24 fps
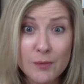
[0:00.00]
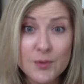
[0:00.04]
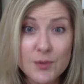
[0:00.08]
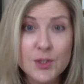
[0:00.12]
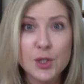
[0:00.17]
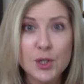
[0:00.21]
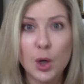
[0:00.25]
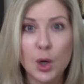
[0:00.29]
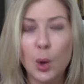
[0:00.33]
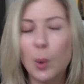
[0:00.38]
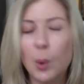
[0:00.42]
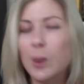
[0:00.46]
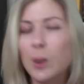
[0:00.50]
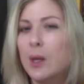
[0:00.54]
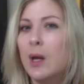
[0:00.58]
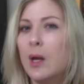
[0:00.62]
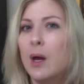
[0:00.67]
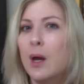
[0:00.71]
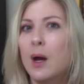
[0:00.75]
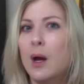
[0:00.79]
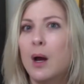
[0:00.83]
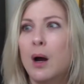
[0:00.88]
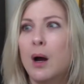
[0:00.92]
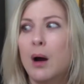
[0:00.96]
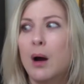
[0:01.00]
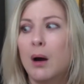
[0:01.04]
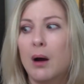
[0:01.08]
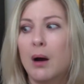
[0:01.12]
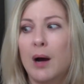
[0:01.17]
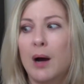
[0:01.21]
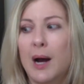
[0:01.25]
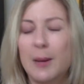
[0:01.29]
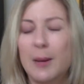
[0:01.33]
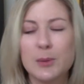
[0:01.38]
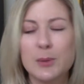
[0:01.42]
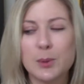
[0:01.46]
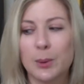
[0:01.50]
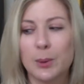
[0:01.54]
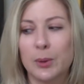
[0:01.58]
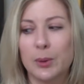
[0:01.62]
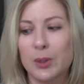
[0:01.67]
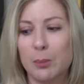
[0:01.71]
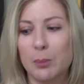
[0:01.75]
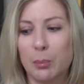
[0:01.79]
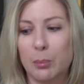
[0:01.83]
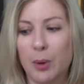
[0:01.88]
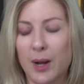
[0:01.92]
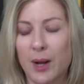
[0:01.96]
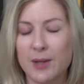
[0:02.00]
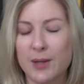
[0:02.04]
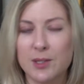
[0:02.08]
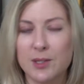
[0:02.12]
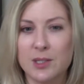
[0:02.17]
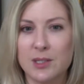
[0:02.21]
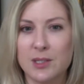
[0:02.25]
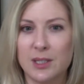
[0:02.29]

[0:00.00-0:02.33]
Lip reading: So I was really impressed,